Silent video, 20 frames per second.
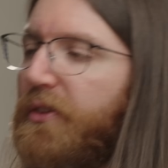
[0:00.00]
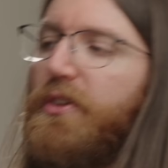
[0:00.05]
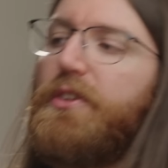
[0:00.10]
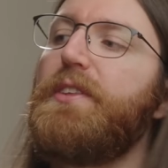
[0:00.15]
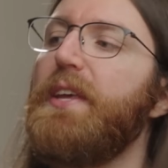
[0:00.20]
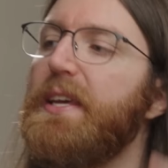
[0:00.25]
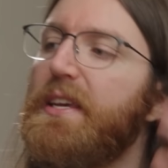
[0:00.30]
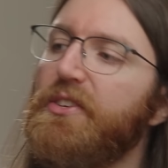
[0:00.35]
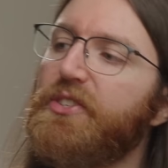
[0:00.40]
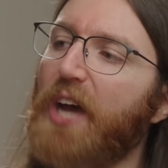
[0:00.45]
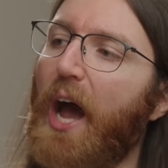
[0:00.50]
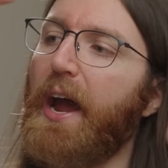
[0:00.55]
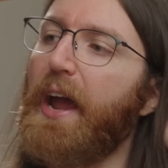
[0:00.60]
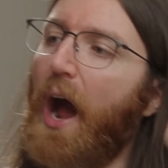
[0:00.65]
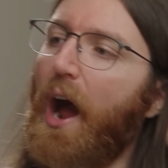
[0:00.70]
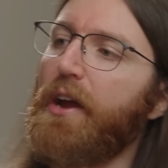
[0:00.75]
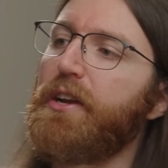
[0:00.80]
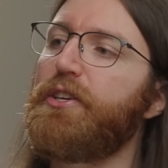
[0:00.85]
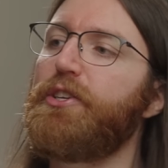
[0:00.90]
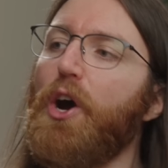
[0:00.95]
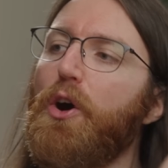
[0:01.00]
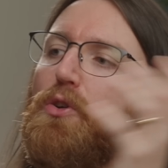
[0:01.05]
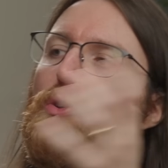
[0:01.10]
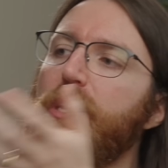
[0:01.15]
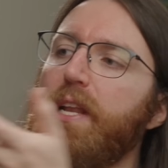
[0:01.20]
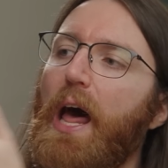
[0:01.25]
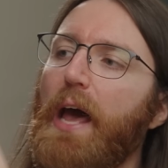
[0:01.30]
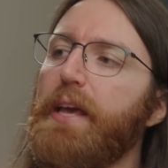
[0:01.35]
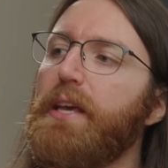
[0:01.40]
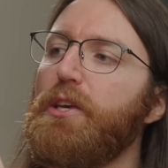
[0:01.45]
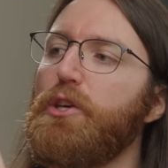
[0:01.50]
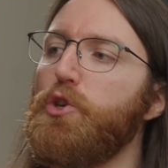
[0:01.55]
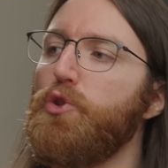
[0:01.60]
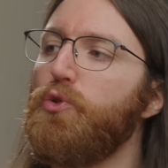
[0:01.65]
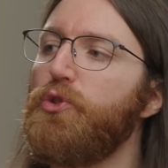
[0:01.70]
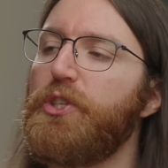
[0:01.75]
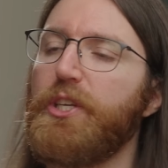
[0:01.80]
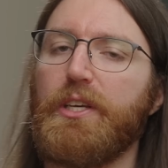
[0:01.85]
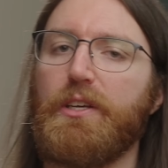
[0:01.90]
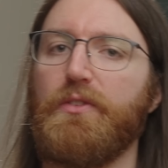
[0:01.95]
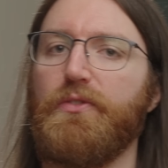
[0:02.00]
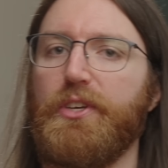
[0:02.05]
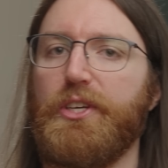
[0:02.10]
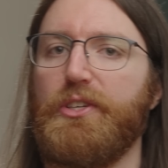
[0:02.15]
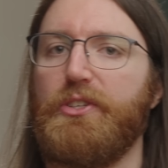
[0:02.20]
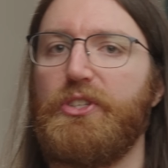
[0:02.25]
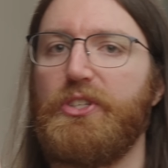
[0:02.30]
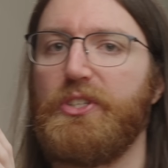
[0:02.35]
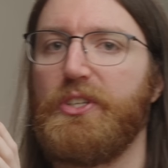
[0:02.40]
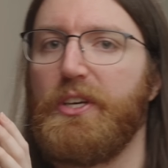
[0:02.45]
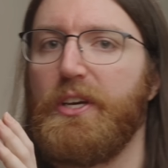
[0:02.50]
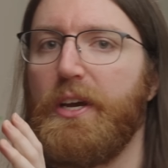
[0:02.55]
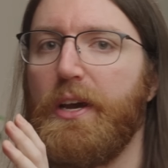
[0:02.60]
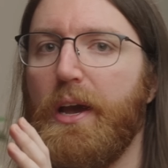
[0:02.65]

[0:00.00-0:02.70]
The thing is, I, I don't like using this